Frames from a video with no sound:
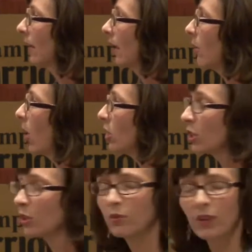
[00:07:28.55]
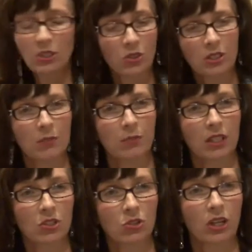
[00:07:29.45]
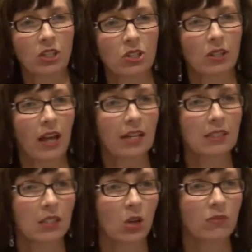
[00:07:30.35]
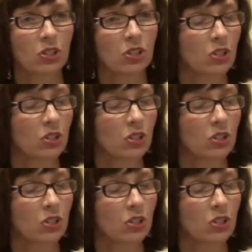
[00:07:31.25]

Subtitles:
Also, the Veterans Administration has low vision